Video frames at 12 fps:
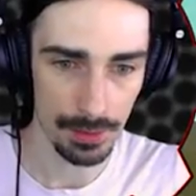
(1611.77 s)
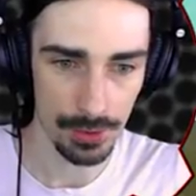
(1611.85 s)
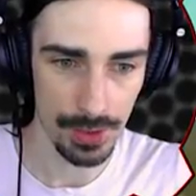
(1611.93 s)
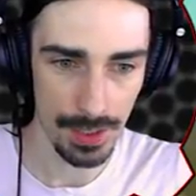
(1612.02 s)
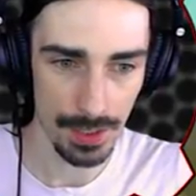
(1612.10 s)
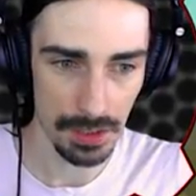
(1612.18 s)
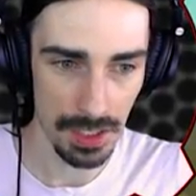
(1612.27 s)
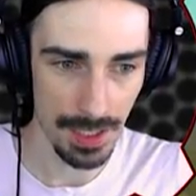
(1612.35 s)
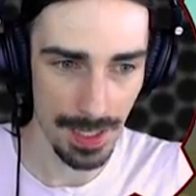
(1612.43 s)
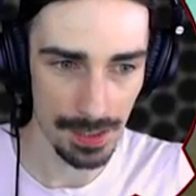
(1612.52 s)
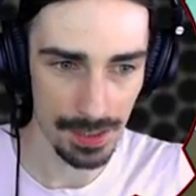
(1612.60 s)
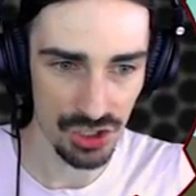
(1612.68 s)
it looks like it, yeah,
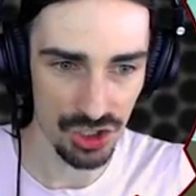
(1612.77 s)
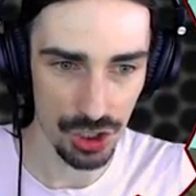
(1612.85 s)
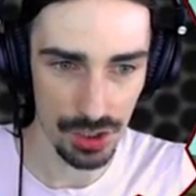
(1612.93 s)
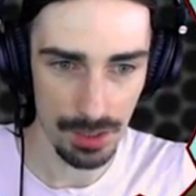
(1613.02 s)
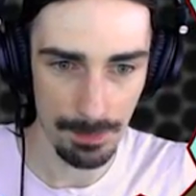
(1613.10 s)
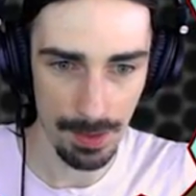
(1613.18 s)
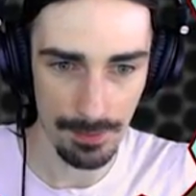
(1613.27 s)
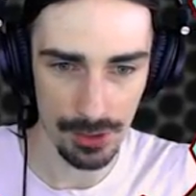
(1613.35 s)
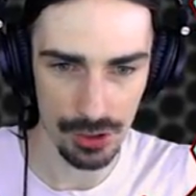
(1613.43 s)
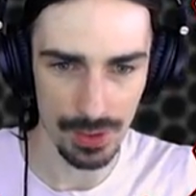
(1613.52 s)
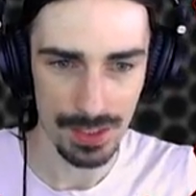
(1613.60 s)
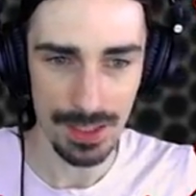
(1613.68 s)
it has us just above
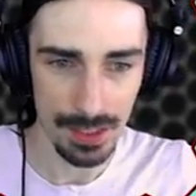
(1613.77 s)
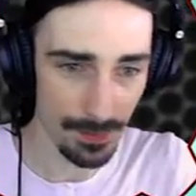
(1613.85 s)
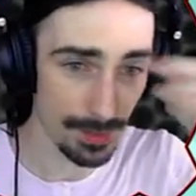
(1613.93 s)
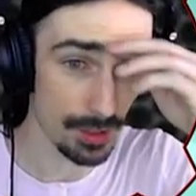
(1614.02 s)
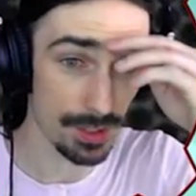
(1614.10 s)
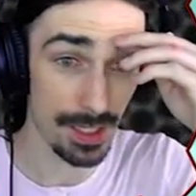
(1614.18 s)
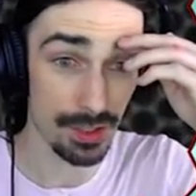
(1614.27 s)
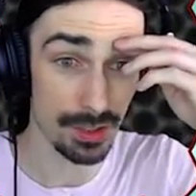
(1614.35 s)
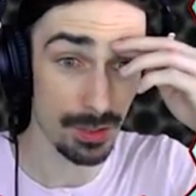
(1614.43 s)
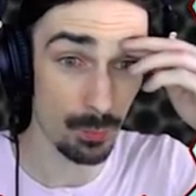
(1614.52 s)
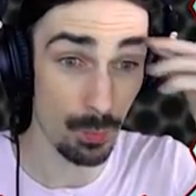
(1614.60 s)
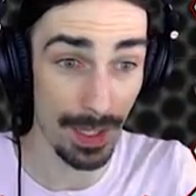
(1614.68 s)
it. So this elevator is
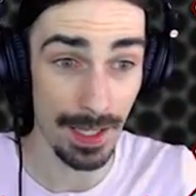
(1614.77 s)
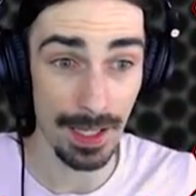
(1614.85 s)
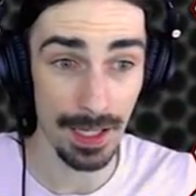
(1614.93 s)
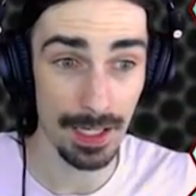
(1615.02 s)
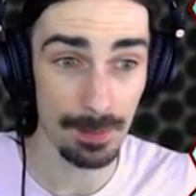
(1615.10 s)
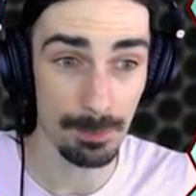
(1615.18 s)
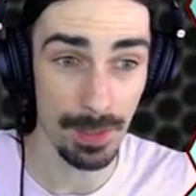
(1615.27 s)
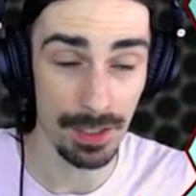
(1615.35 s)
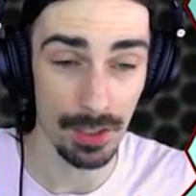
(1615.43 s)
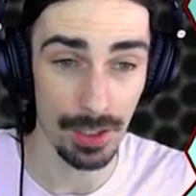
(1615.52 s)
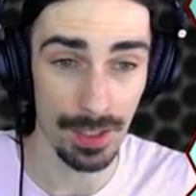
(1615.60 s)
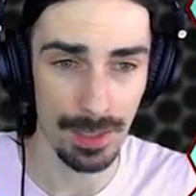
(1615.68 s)
actually way
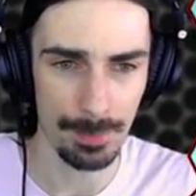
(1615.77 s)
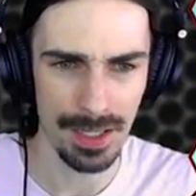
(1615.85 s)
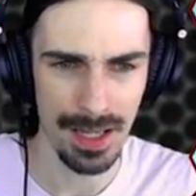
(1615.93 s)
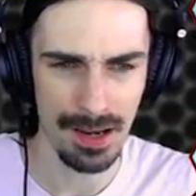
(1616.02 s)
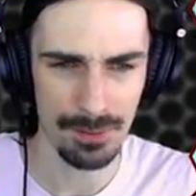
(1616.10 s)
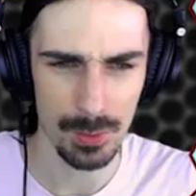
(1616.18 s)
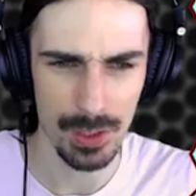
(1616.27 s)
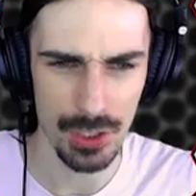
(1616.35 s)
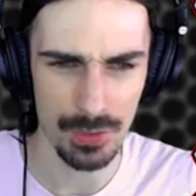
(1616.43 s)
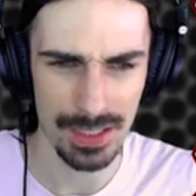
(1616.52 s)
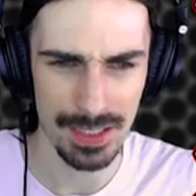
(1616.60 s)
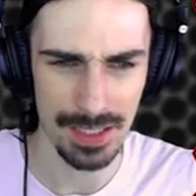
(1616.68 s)
better, and I'm gonna have to
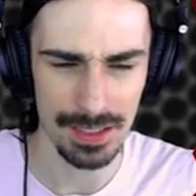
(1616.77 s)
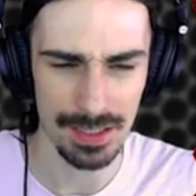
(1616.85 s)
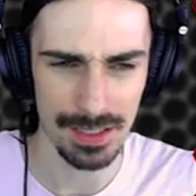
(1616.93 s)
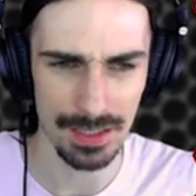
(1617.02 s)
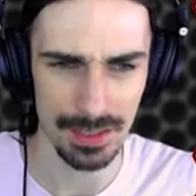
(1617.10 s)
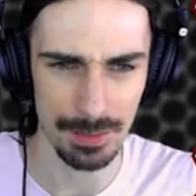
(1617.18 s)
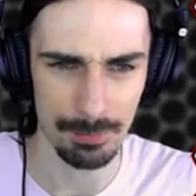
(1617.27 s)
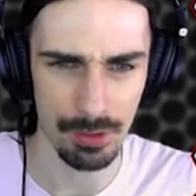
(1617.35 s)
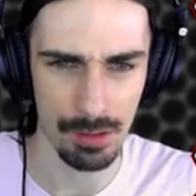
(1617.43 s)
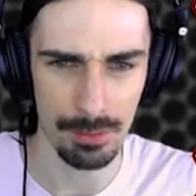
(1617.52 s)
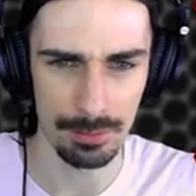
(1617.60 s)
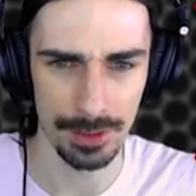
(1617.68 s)
increase that ceiling
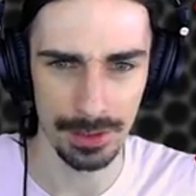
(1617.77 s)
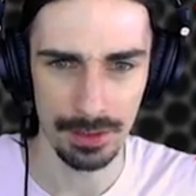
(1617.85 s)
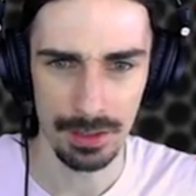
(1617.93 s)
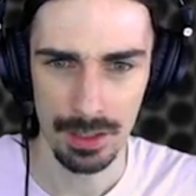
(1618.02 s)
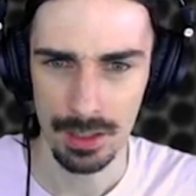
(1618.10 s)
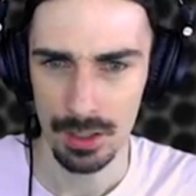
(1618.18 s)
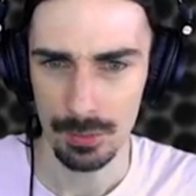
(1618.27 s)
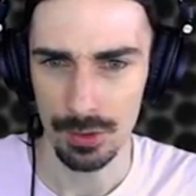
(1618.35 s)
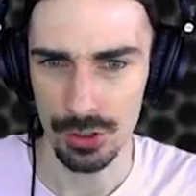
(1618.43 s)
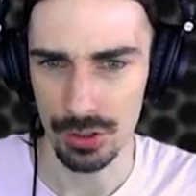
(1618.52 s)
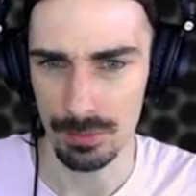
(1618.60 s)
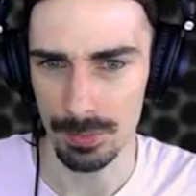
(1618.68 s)
probably,
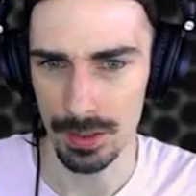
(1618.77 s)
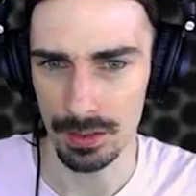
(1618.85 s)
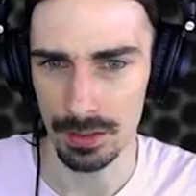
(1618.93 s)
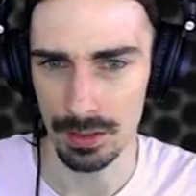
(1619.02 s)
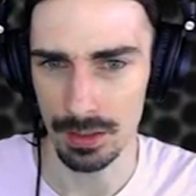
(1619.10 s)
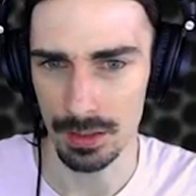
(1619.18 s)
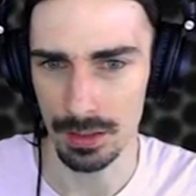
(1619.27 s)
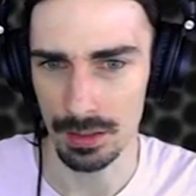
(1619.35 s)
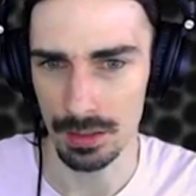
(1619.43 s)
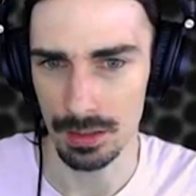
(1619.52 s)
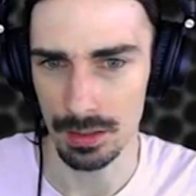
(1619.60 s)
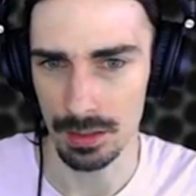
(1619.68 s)
which shouldn't be
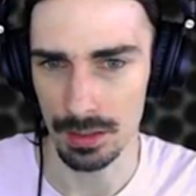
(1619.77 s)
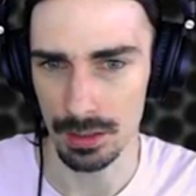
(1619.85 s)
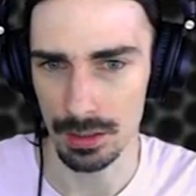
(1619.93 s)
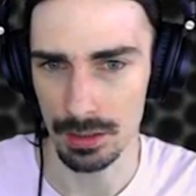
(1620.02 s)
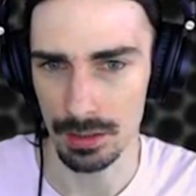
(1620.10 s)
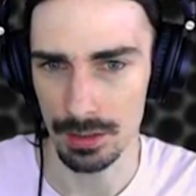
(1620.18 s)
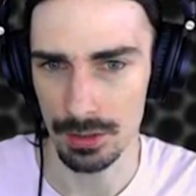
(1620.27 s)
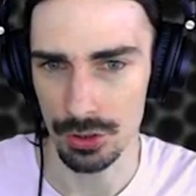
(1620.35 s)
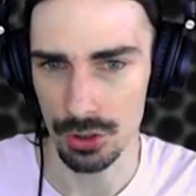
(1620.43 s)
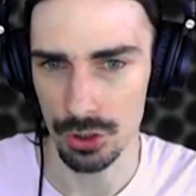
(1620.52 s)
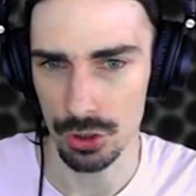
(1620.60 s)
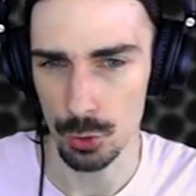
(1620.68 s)
an
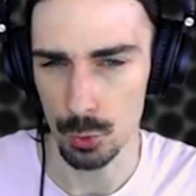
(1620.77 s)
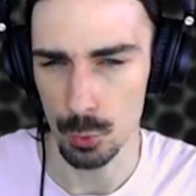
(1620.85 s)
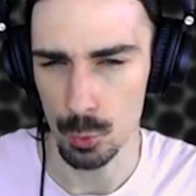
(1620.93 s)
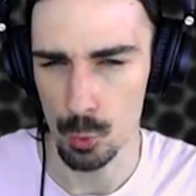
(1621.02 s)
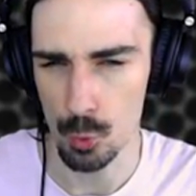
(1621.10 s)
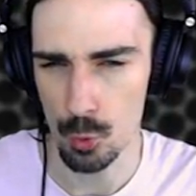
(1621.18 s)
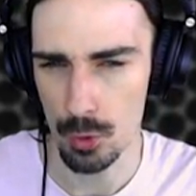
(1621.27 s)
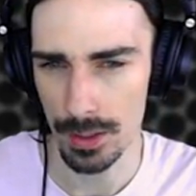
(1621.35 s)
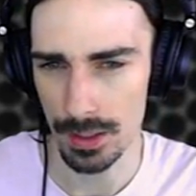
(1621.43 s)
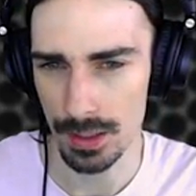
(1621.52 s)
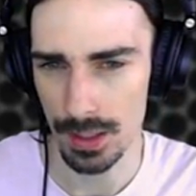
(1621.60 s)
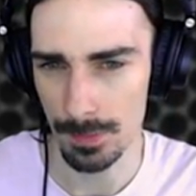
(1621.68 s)
issue,
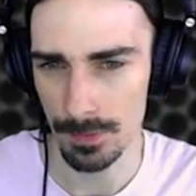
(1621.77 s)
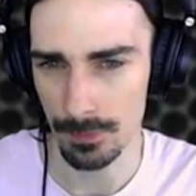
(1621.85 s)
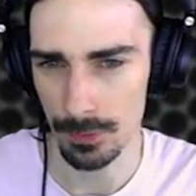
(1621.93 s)
except